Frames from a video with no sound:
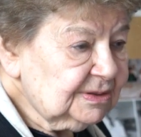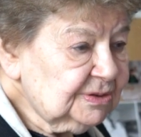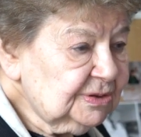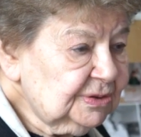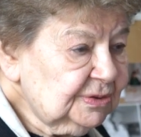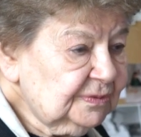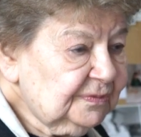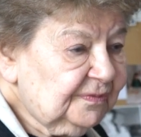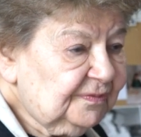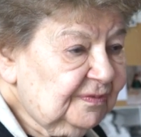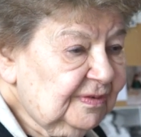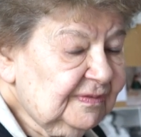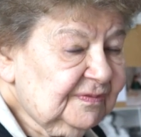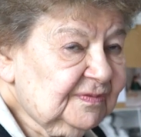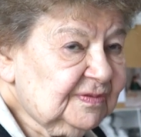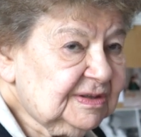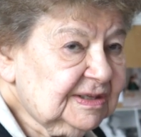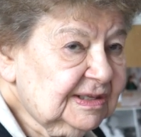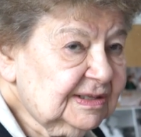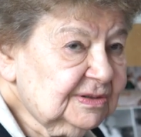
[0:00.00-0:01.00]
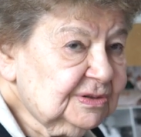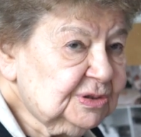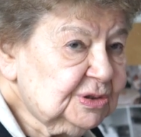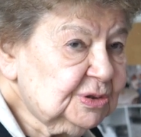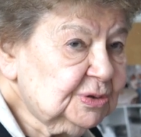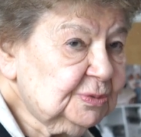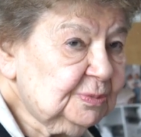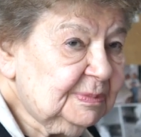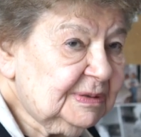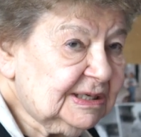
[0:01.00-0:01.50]
do 15
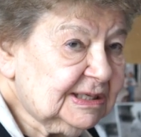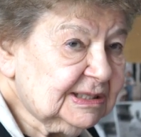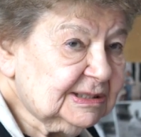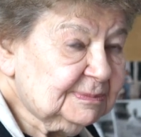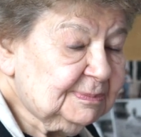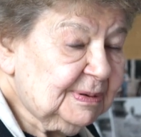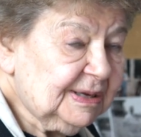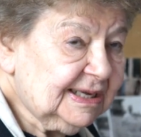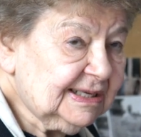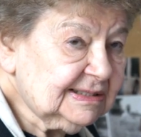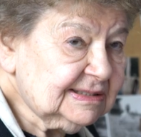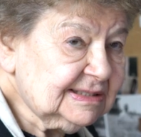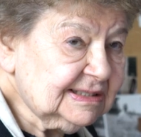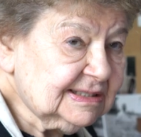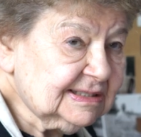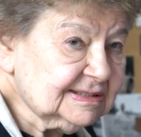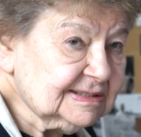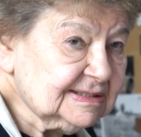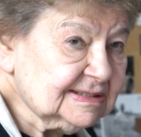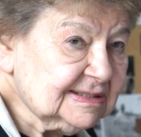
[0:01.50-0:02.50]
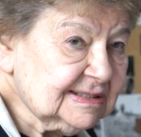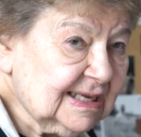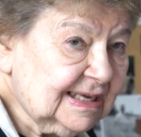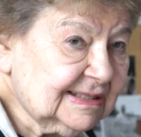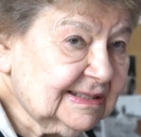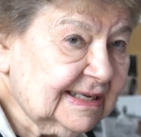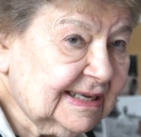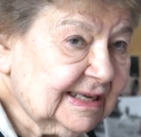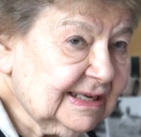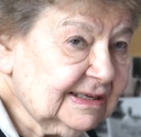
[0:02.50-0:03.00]
two minute paintings
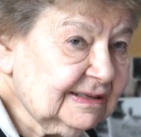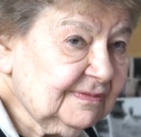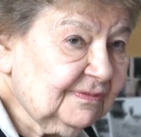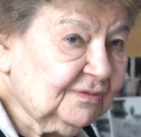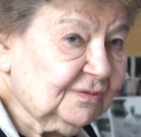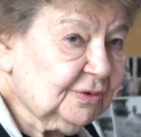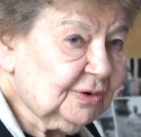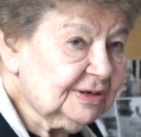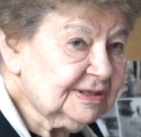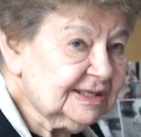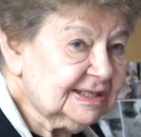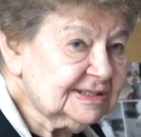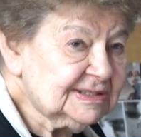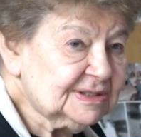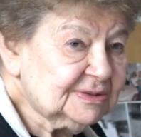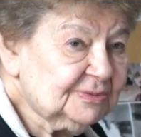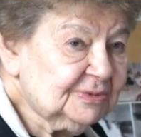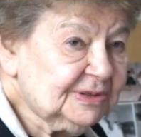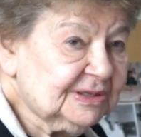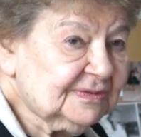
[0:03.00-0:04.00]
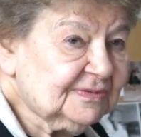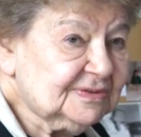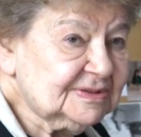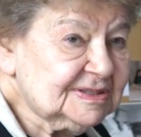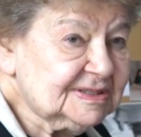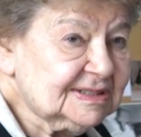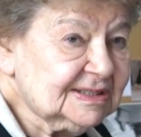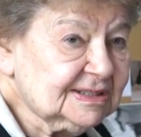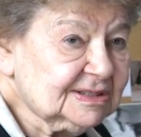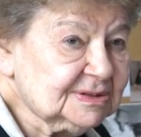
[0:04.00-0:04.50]
a day, four days a week for
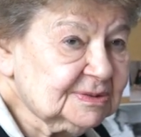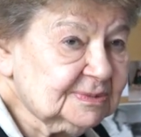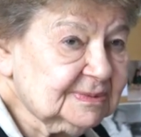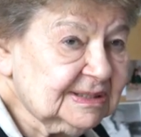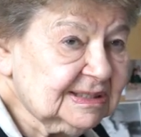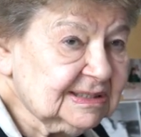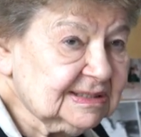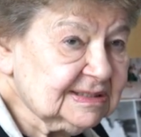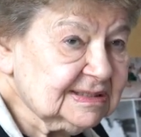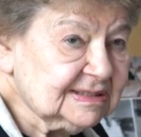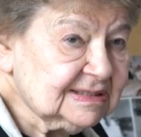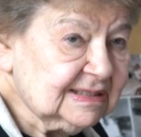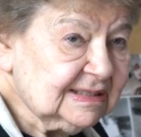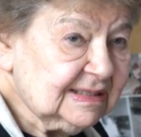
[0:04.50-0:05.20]
six weeks